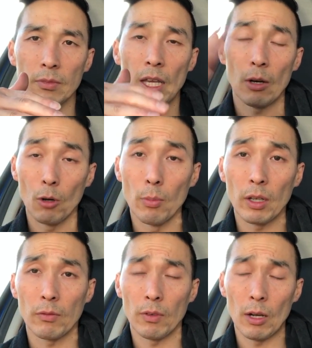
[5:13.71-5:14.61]
aerobic
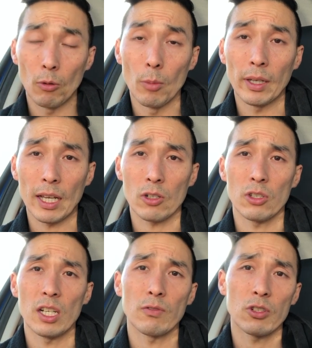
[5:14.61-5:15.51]
aerobic
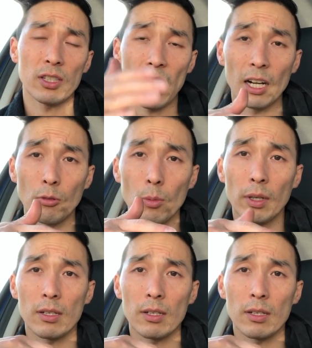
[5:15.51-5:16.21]
exercise versus anaerobic